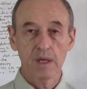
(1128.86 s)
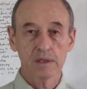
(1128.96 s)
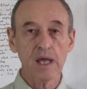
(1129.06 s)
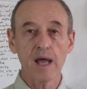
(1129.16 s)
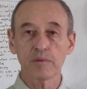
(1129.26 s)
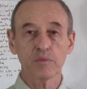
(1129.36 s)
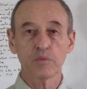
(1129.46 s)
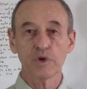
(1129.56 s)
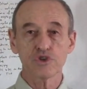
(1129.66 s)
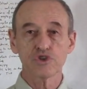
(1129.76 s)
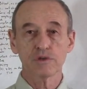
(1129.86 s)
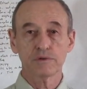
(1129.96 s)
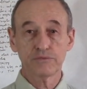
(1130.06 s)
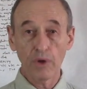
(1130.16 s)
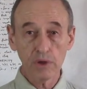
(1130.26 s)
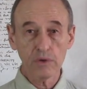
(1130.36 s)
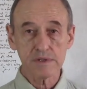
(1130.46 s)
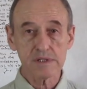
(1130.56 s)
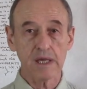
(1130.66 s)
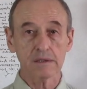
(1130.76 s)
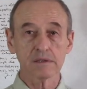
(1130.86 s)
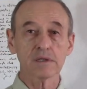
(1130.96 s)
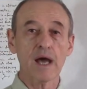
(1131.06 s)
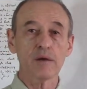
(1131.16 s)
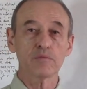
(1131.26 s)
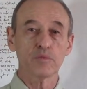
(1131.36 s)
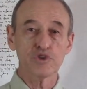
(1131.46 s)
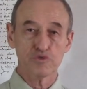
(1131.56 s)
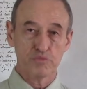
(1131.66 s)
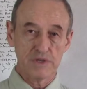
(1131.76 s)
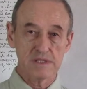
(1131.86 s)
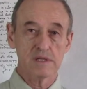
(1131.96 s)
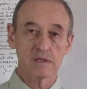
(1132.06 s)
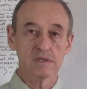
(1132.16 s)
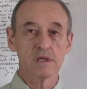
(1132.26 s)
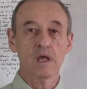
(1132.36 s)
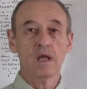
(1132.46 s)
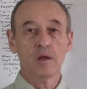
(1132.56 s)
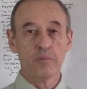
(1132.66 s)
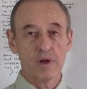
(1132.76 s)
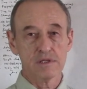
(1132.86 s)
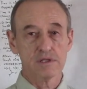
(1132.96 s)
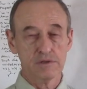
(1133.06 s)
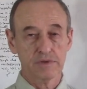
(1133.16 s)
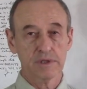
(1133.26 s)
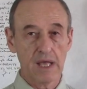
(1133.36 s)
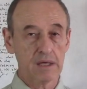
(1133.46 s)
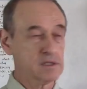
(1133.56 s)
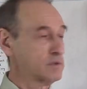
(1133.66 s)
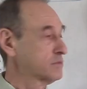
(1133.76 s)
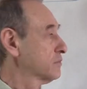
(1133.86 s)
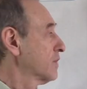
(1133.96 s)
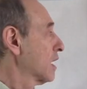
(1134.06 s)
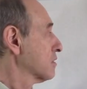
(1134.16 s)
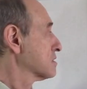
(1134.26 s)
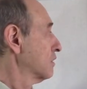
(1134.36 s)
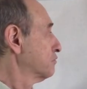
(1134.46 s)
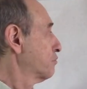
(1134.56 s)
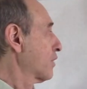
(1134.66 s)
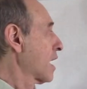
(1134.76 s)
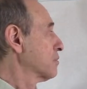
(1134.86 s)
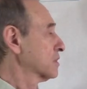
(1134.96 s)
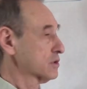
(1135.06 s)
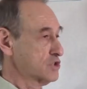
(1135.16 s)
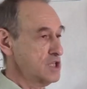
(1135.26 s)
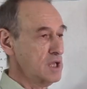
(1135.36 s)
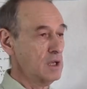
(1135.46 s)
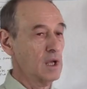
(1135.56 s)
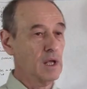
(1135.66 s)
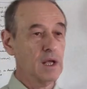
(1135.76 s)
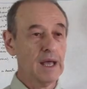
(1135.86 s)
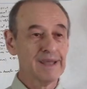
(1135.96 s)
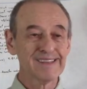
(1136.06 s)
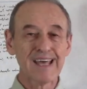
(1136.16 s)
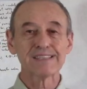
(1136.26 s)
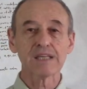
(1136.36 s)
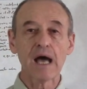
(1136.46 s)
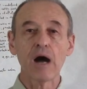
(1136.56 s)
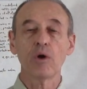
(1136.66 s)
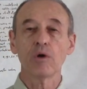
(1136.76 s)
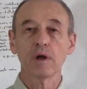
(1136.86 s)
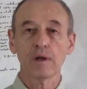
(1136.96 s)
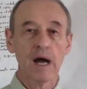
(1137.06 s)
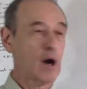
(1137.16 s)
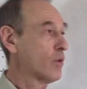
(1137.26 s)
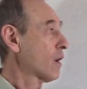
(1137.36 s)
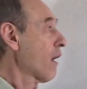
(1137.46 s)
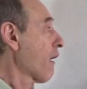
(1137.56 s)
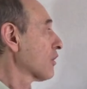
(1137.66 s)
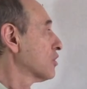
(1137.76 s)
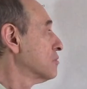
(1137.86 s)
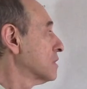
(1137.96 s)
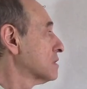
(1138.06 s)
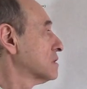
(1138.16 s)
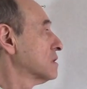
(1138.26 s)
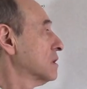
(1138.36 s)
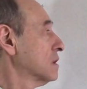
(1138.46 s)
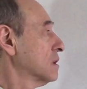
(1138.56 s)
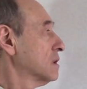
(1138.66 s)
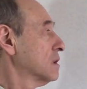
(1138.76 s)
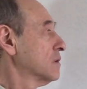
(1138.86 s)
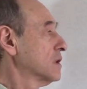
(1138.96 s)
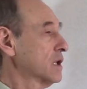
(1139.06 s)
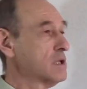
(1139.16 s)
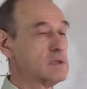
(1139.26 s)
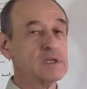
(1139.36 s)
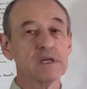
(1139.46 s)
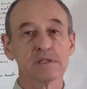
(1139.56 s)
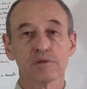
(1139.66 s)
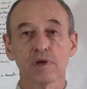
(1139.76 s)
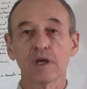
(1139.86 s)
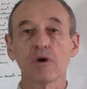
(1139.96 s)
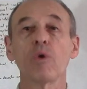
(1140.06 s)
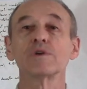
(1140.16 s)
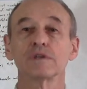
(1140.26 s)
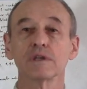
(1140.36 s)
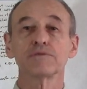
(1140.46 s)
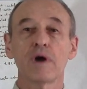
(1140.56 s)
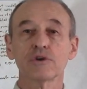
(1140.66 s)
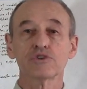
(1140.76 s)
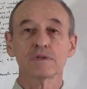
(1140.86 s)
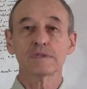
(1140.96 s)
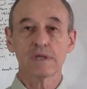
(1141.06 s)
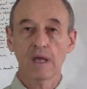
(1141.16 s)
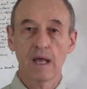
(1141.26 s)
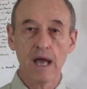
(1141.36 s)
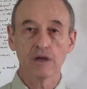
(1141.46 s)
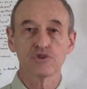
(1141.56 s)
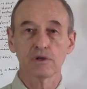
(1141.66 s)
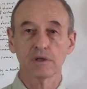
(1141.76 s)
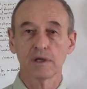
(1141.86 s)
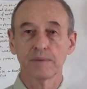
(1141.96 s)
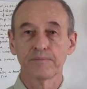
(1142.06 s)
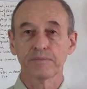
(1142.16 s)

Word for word: time which follows and time which precedes. Positive and negative values of parameter t, and that's how our argument in these three coordinate functions actually